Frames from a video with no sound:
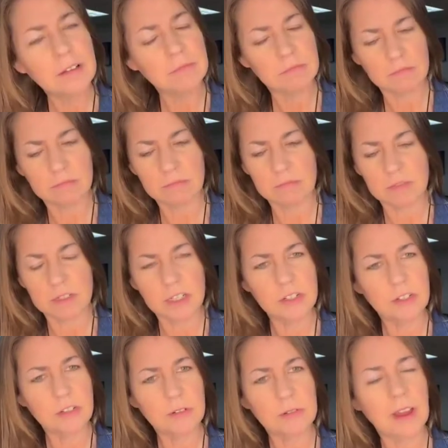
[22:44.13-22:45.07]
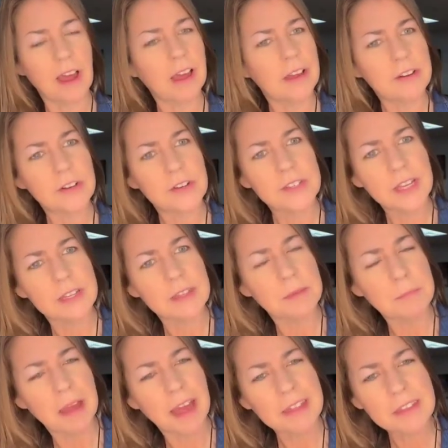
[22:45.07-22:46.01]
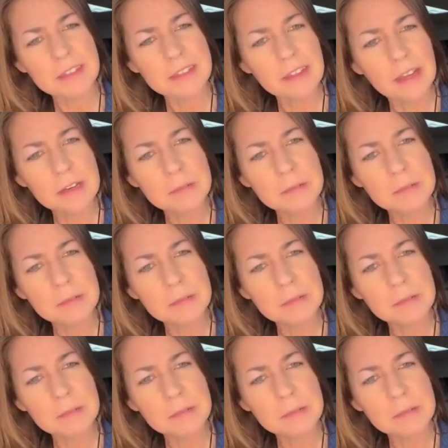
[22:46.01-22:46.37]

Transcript: Um, did you not understand the math